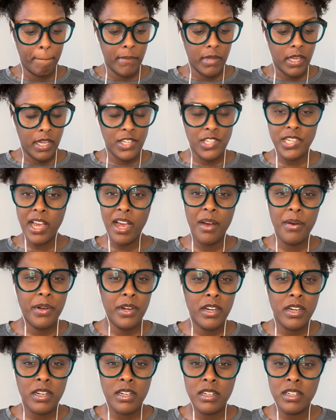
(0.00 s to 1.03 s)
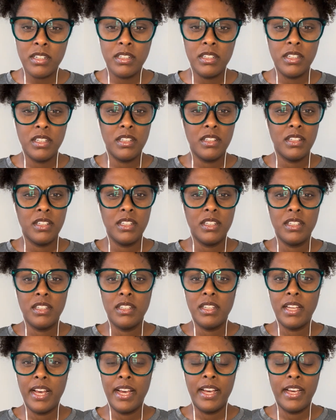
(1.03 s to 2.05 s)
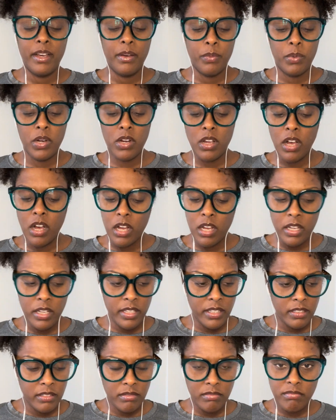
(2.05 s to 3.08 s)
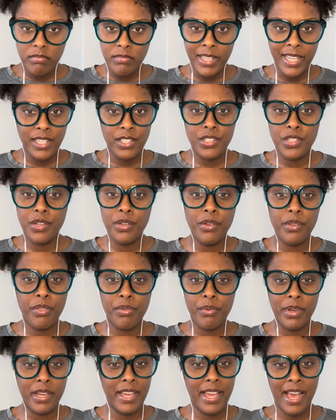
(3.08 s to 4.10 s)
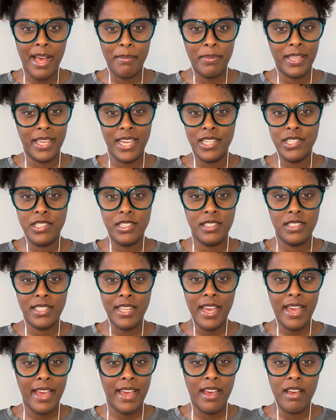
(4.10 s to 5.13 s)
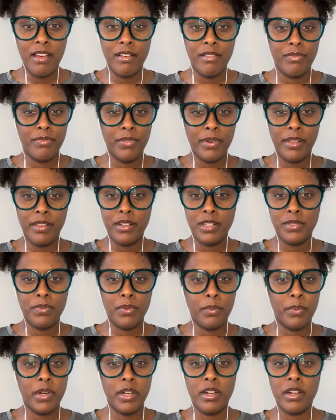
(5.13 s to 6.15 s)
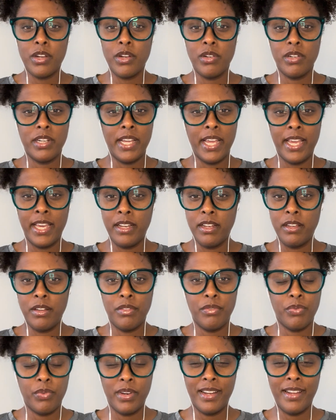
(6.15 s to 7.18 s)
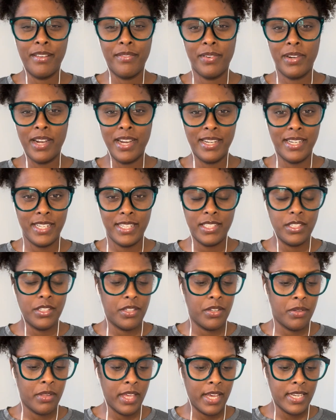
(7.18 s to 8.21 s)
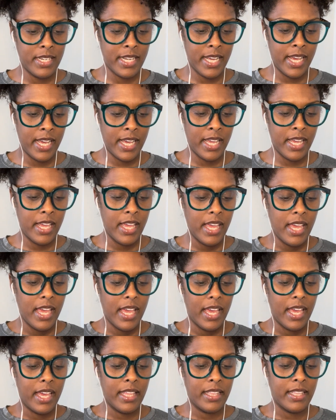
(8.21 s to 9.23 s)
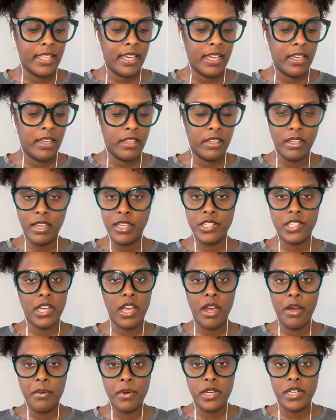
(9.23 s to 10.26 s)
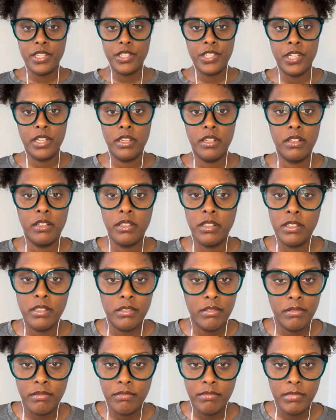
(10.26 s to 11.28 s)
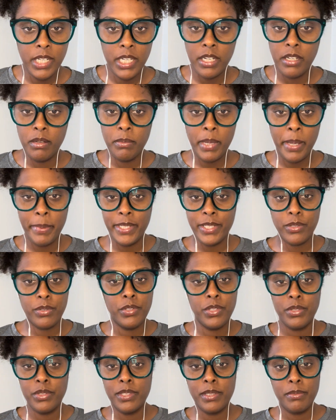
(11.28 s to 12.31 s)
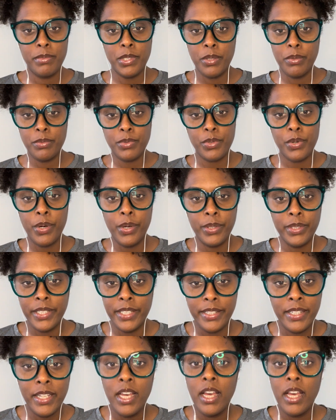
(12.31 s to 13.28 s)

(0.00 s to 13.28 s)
I shower. I work on like 2 to 3 obligations I have, whether it's for work, creative, whatever I need to do that day. And then I shower and chill, or maybe do some doom scrolling,